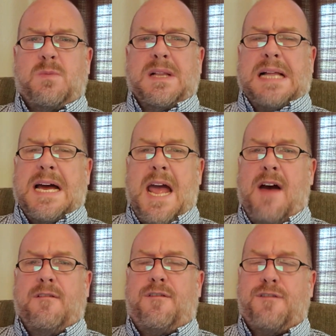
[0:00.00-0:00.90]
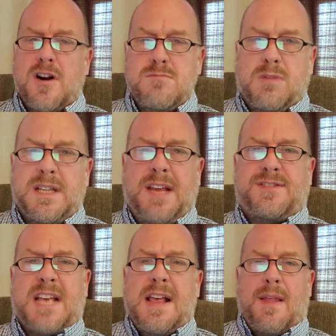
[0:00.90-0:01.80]
Well, I have firm
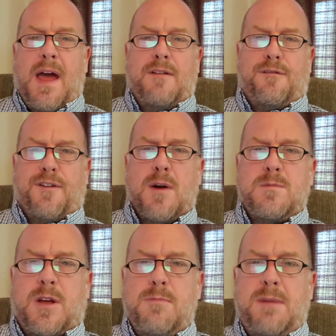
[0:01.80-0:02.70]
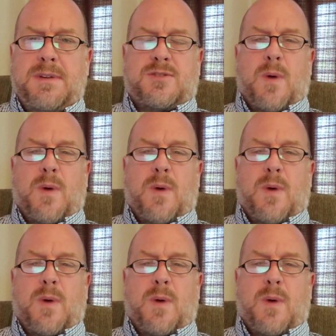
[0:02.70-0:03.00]
beliefs and firm commitments,